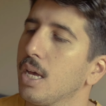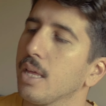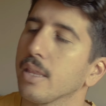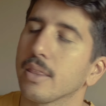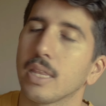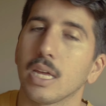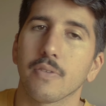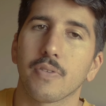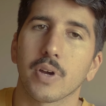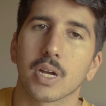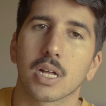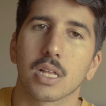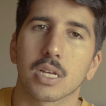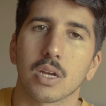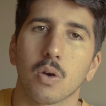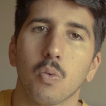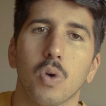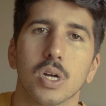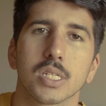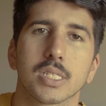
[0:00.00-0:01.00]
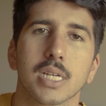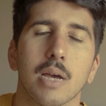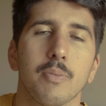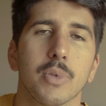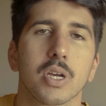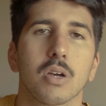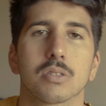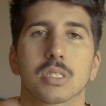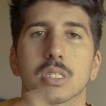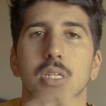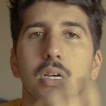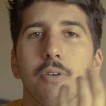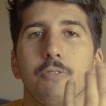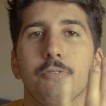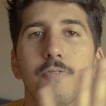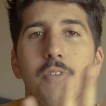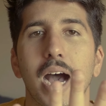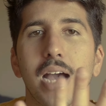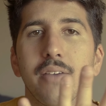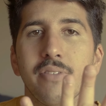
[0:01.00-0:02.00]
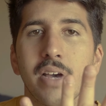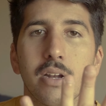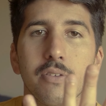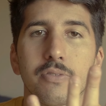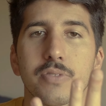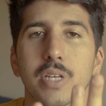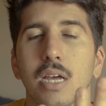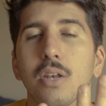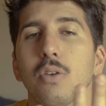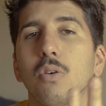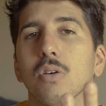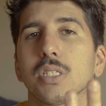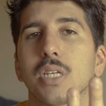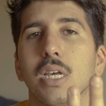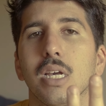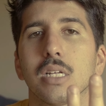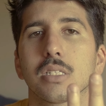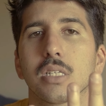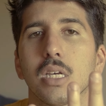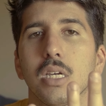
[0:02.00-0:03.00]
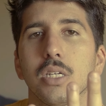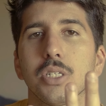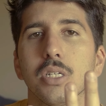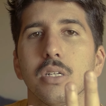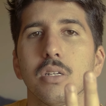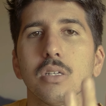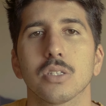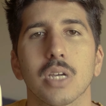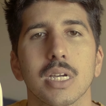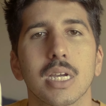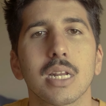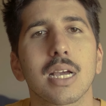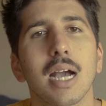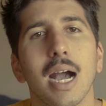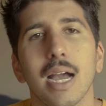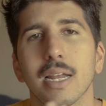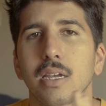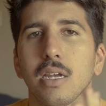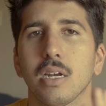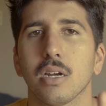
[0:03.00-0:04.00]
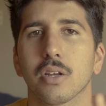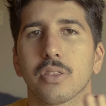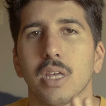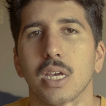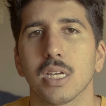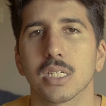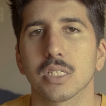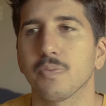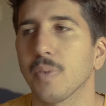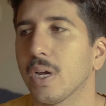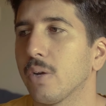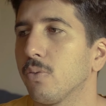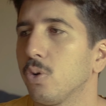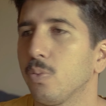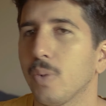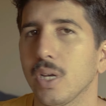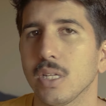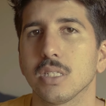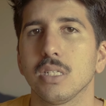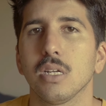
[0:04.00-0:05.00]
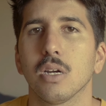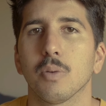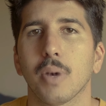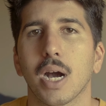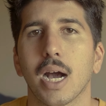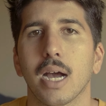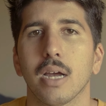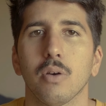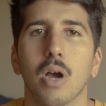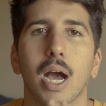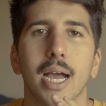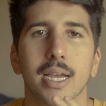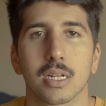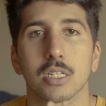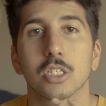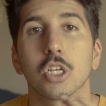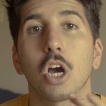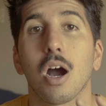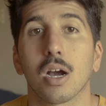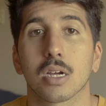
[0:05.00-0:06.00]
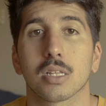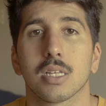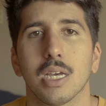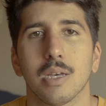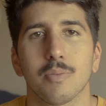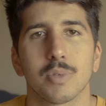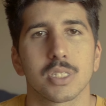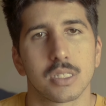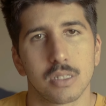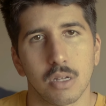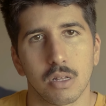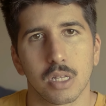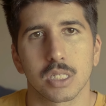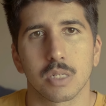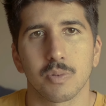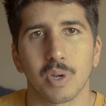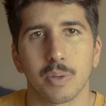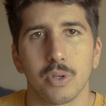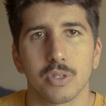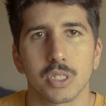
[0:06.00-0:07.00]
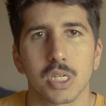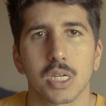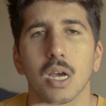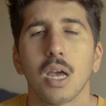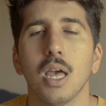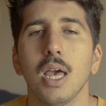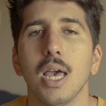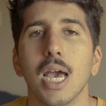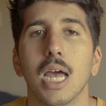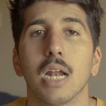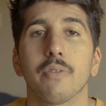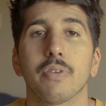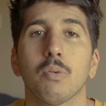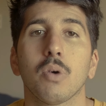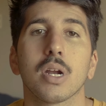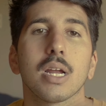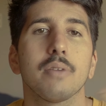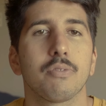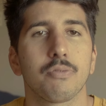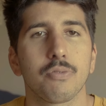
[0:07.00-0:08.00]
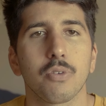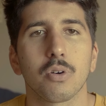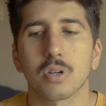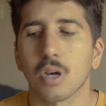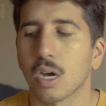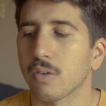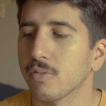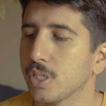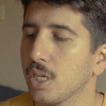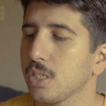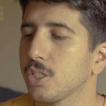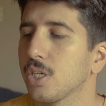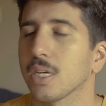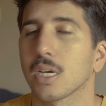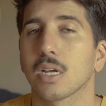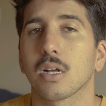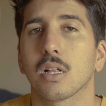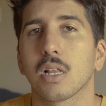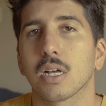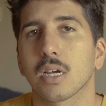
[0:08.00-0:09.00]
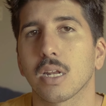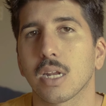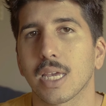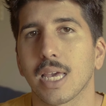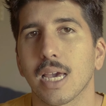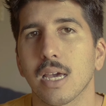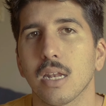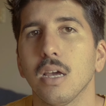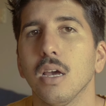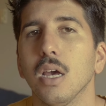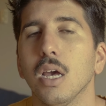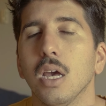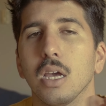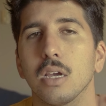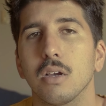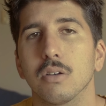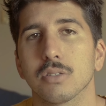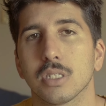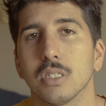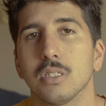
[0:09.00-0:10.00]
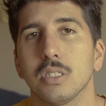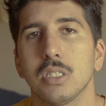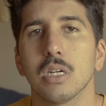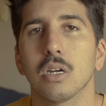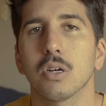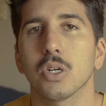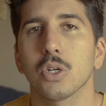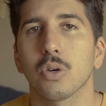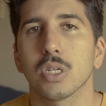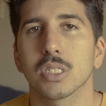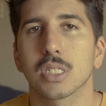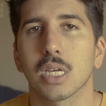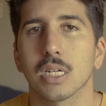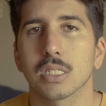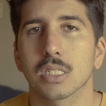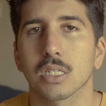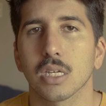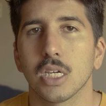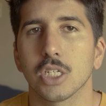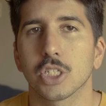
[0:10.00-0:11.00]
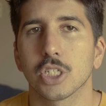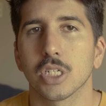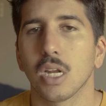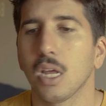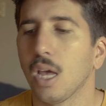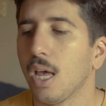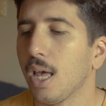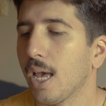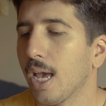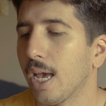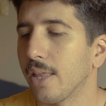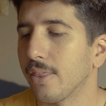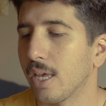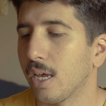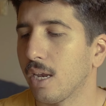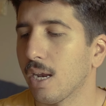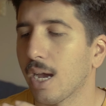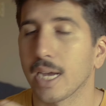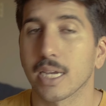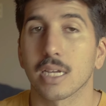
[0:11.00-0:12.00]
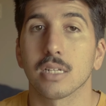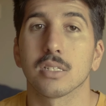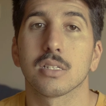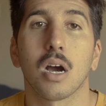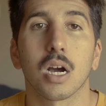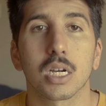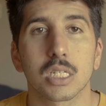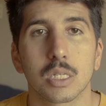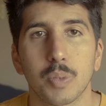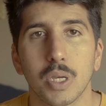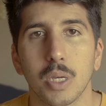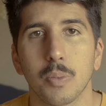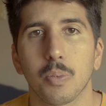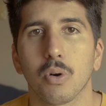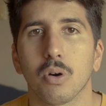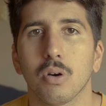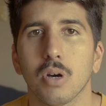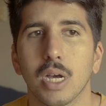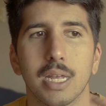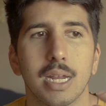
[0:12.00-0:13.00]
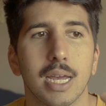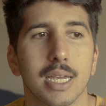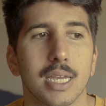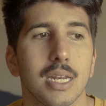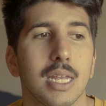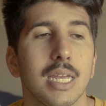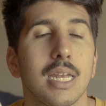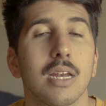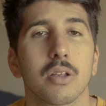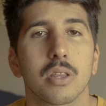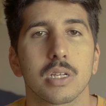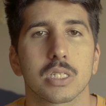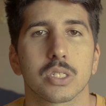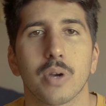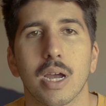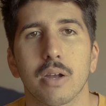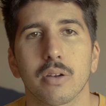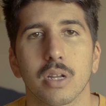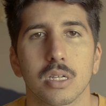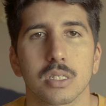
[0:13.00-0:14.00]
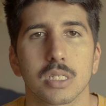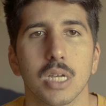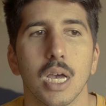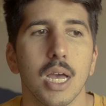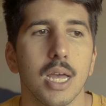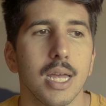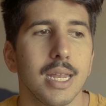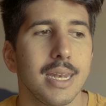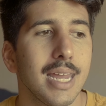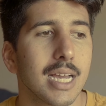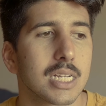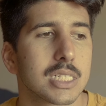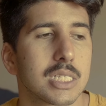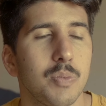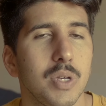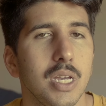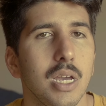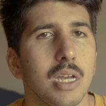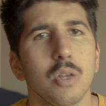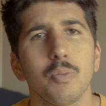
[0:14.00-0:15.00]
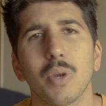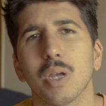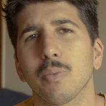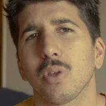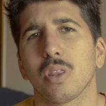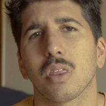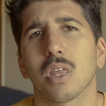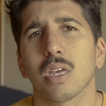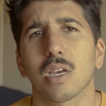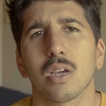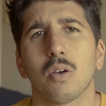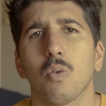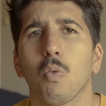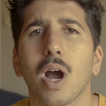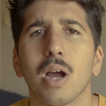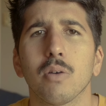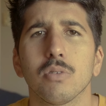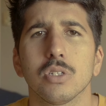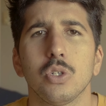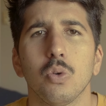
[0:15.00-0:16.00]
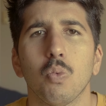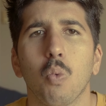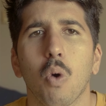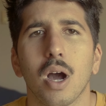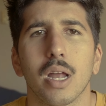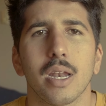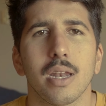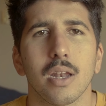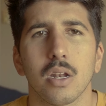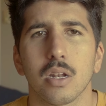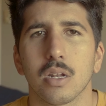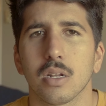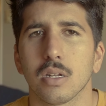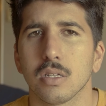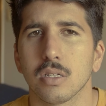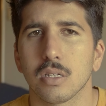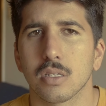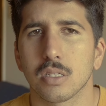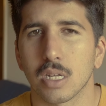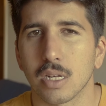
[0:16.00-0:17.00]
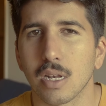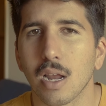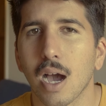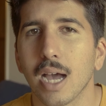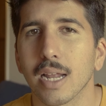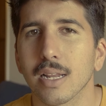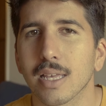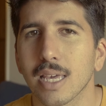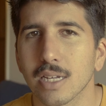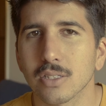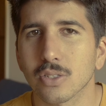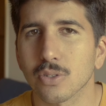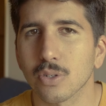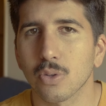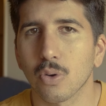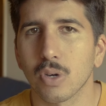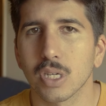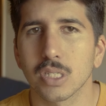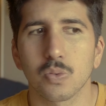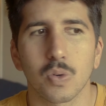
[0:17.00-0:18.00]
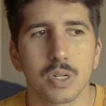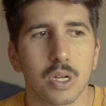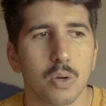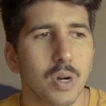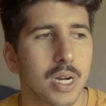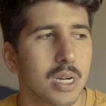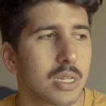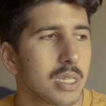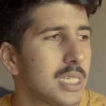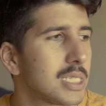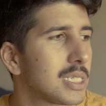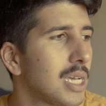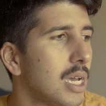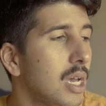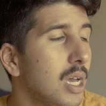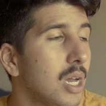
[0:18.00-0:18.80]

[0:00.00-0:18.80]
Then if I click it one time, it goes to 5 out of 10 noise cancellation. So I can kind of hear things. If my roommate's nearby, I could talk to him and still listen to my music. And if I want to have a full conversation, I can click it again. It goes to 0 noise cancellation. And then I can talk to people and I can hear the surroundings next to me. And you might be thinking, why would you want to not cancel noise when you're wearing these?